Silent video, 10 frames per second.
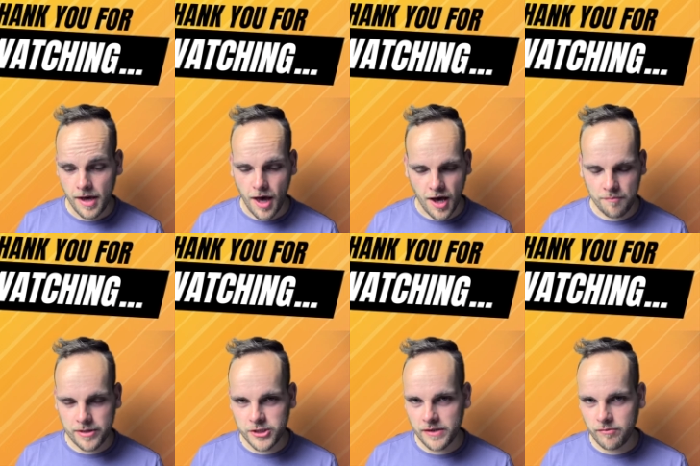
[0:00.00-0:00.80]
I've
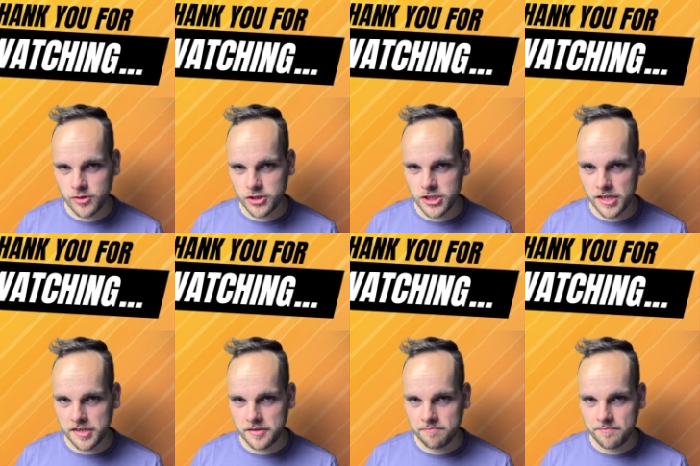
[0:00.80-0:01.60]
been Jake from Just
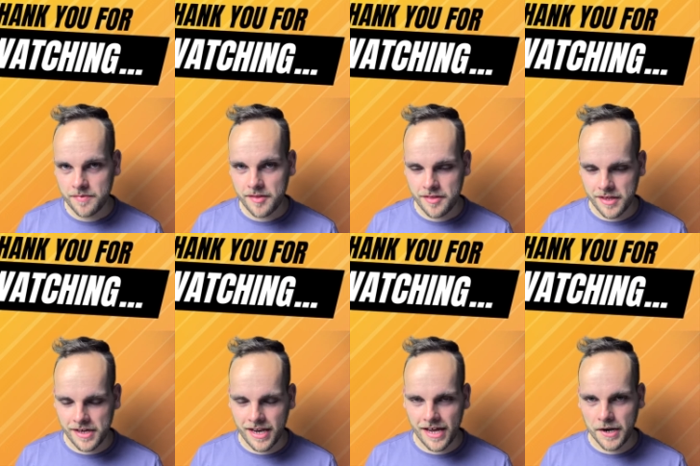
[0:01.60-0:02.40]
Jake. See
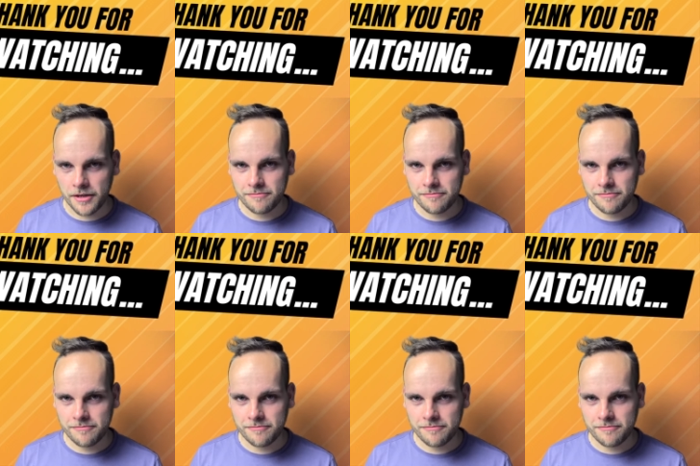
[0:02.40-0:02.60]
you later.